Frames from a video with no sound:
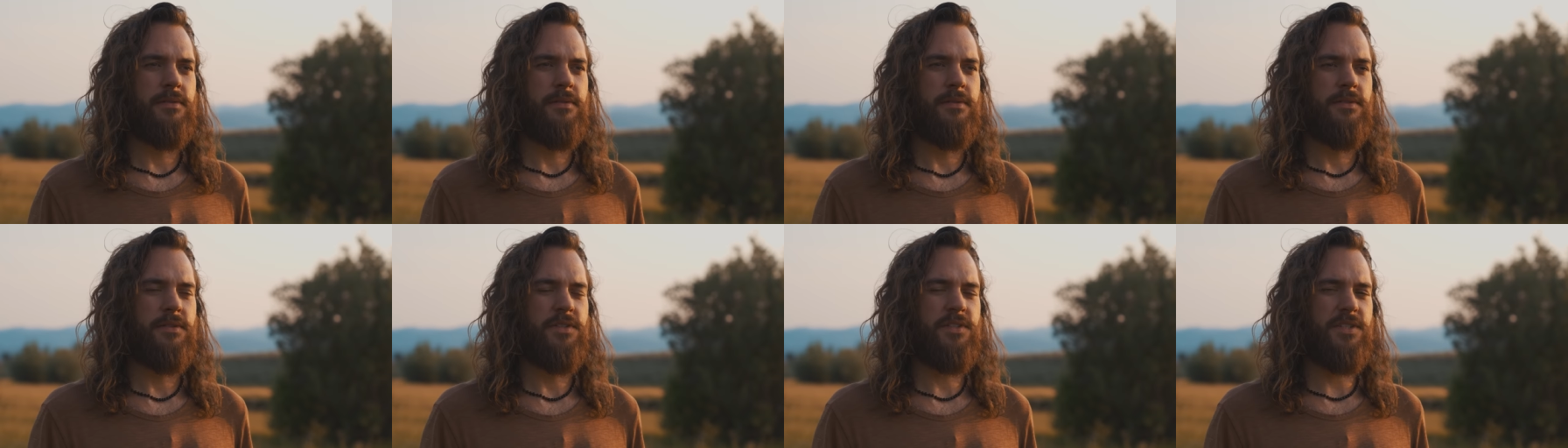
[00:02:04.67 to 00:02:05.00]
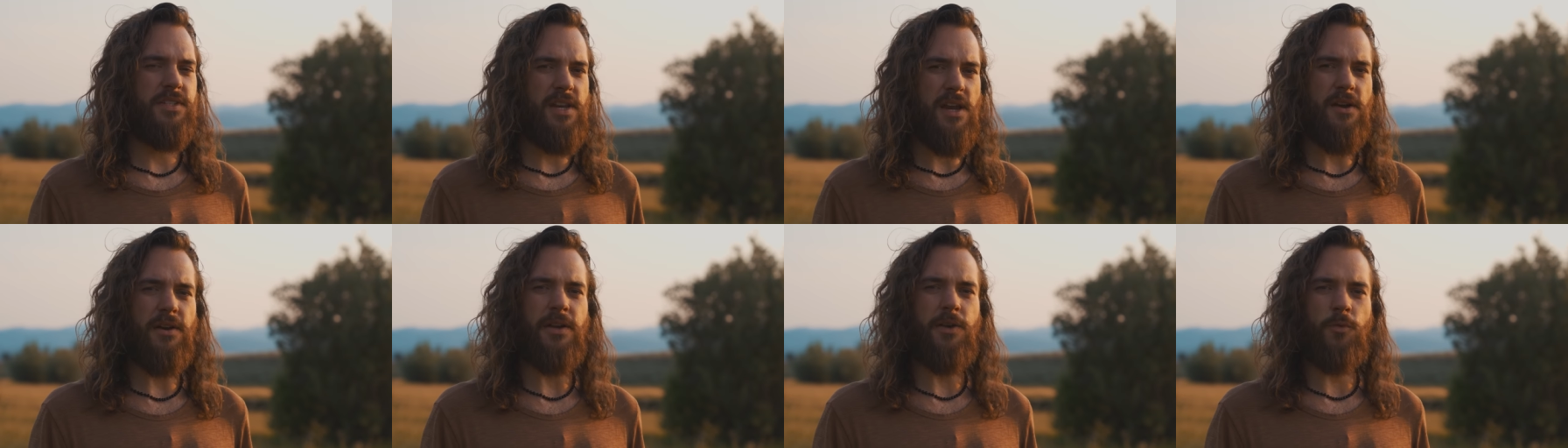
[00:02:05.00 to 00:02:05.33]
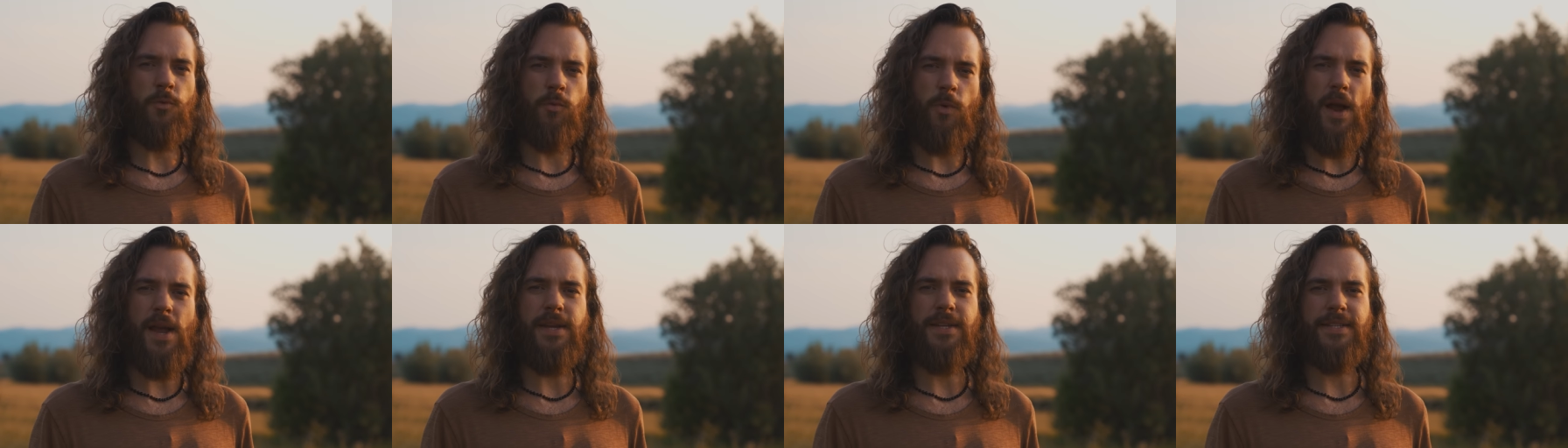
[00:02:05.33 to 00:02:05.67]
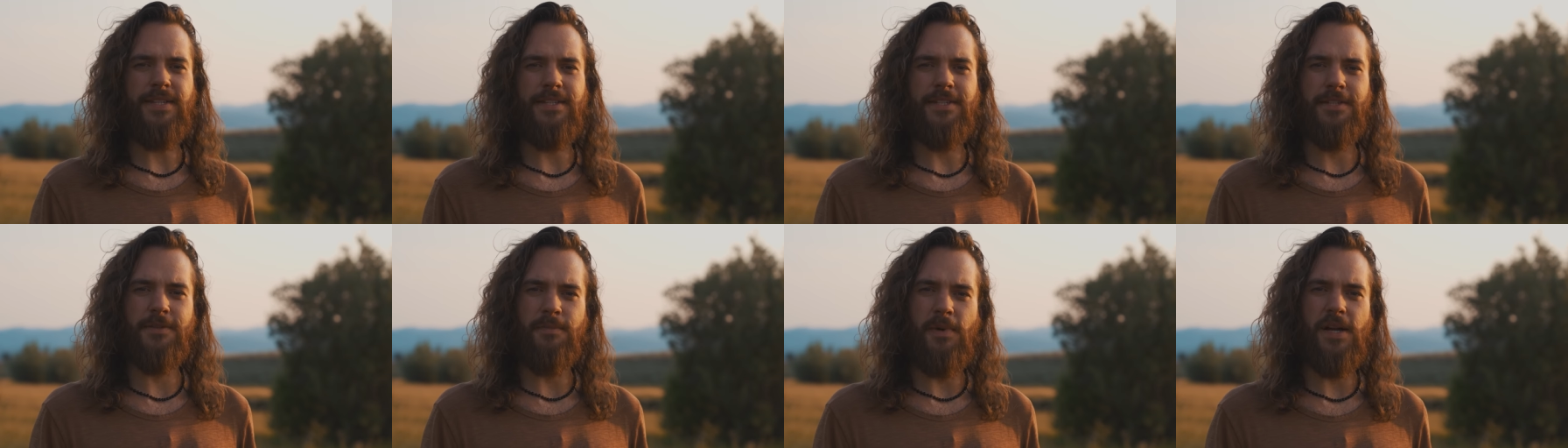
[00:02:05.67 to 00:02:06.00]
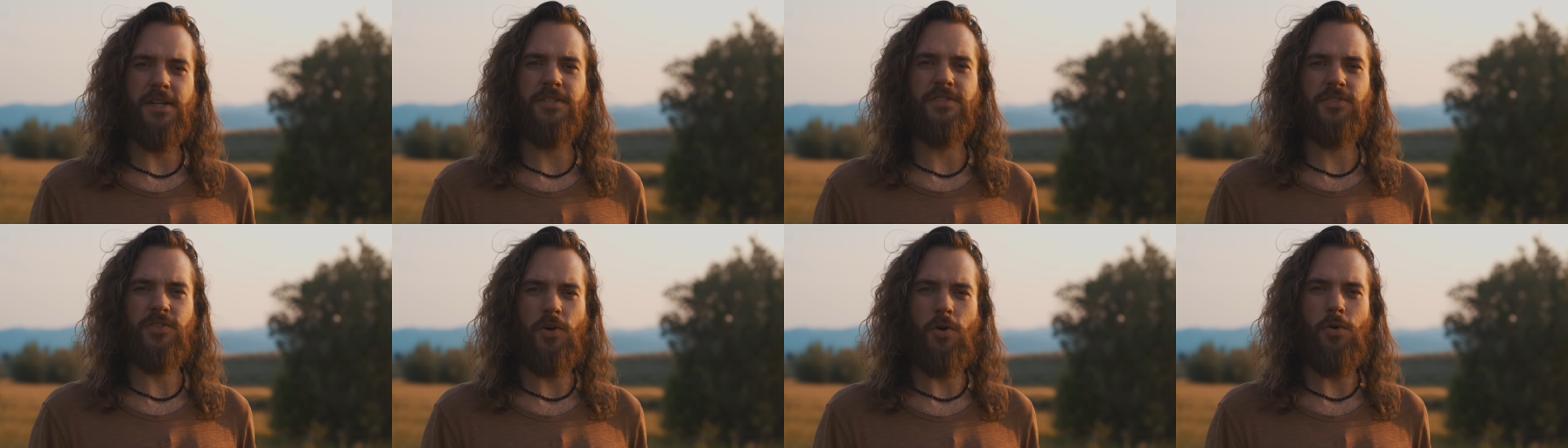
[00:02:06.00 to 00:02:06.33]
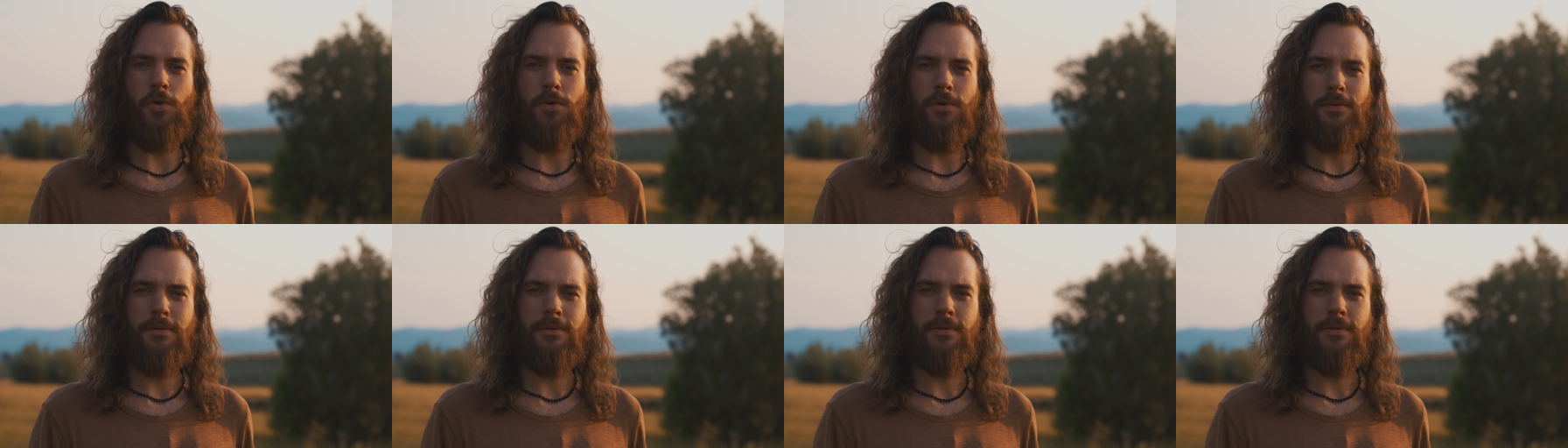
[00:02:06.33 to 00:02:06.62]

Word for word: staring right into my soul